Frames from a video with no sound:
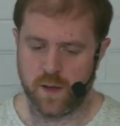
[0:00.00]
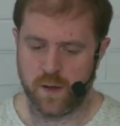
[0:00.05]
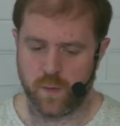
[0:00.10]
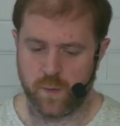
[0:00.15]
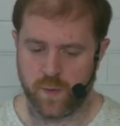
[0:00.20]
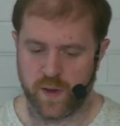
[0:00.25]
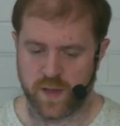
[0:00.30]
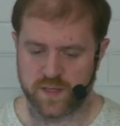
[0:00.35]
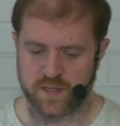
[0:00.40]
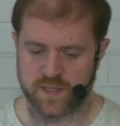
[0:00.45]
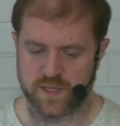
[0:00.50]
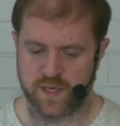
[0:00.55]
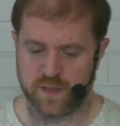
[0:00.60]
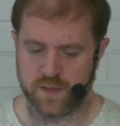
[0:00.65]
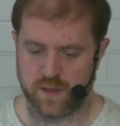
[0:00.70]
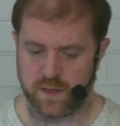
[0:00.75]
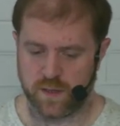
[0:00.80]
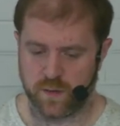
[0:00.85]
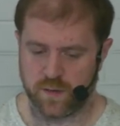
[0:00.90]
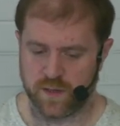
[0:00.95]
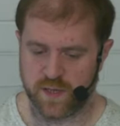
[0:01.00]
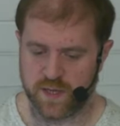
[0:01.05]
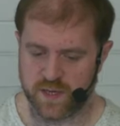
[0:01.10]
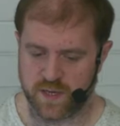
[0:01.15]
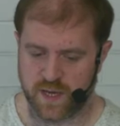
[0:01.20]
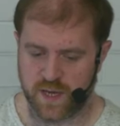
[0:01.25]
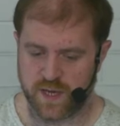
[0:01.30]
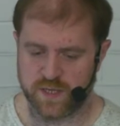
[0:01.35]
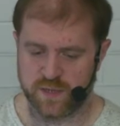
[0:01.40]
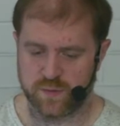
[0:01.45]
We can see that the
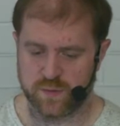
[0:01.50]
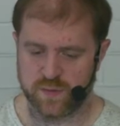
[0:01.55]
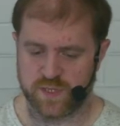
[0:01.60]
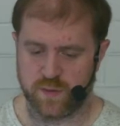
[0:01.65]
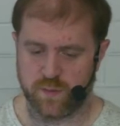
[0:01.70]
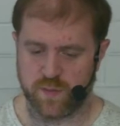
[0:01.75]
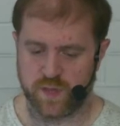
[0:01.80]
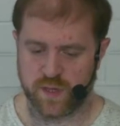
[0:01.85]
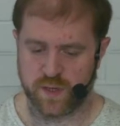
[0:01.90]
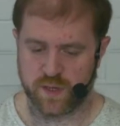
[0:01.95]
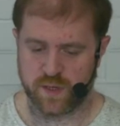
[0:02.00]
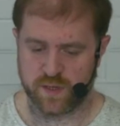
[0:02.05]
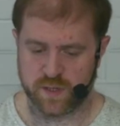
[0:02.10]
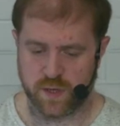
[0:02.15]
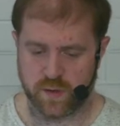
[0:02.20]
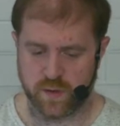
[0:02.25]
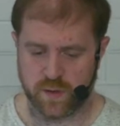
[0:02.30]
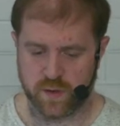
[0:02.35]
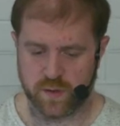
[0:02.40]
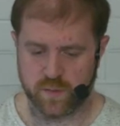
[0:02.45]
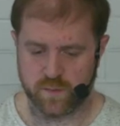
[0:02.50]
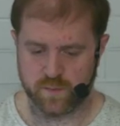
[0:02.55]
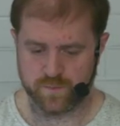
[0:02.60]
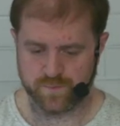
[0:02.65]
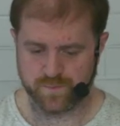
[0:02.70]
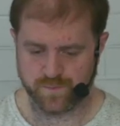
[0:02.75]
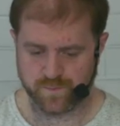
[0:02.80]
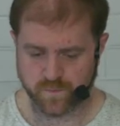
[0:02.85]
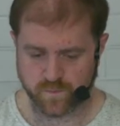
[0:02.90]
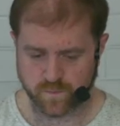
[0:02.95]
authentication was done with a token,
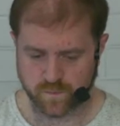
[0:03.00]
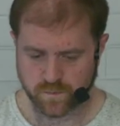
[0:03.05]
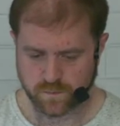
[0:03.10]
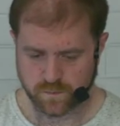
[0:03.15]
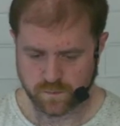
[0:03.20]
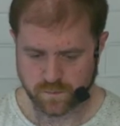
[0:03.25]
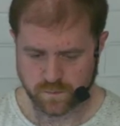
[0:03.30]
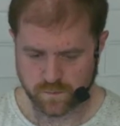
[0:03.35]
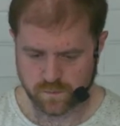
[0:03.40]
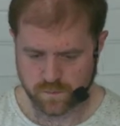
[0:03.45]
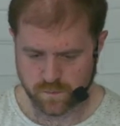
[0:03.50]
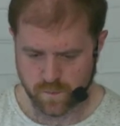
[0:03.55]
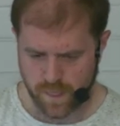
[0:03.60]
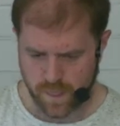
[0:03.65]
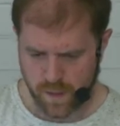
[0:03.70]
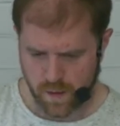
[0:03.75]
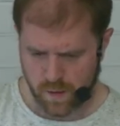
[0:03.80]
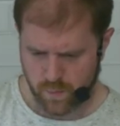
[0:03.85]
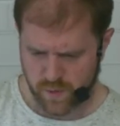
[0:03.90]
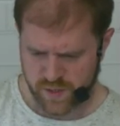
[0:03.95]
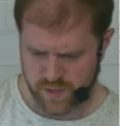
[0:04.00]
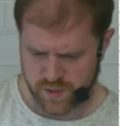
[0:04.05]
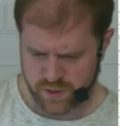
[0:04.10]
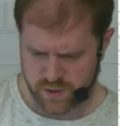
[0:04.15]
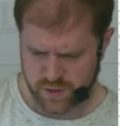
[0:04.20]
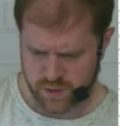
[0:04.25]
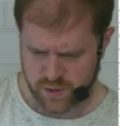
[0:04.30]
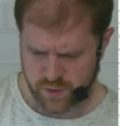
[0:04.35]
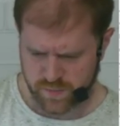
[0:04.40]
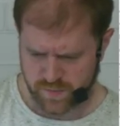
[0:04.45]
which
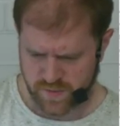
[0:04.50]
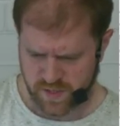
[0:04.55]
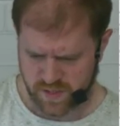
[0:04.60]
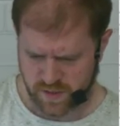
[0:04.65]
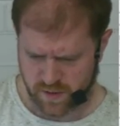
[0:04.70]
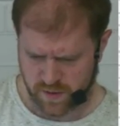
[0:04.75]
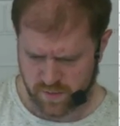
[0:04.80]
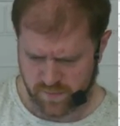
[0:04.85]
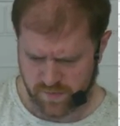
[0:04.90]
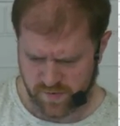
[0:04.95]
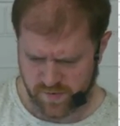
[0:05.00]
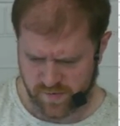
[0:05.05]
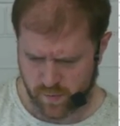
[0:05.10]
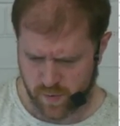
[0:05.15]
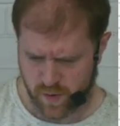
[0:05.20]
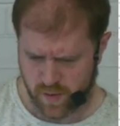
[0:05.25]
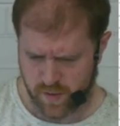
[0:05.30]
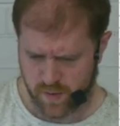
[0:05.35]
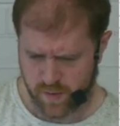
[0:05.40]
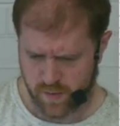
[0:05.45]
should be typed somewhere.